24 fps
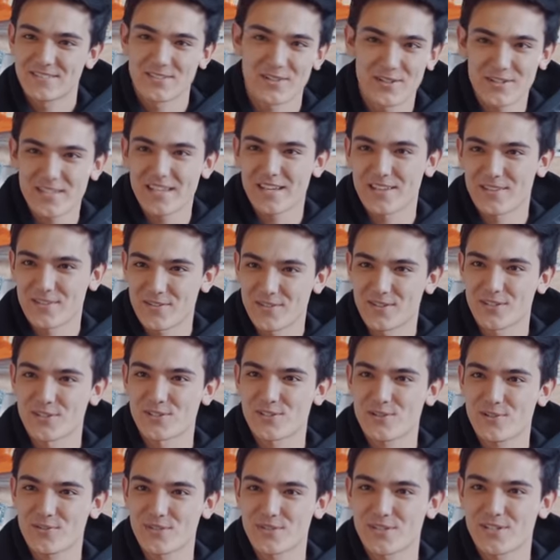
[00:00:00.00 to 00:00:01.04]
So yeah, the
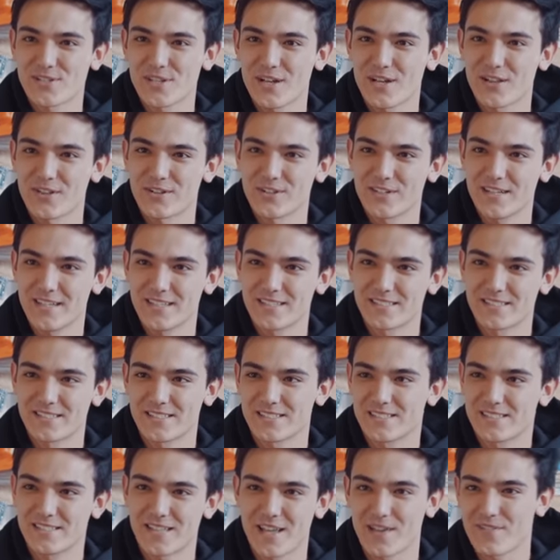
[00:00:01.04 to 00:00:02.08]
curse of the first dollar.
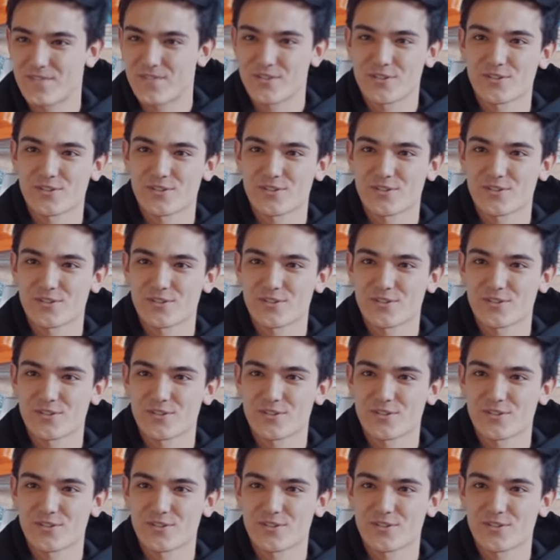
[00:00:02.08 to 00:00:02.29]
It's that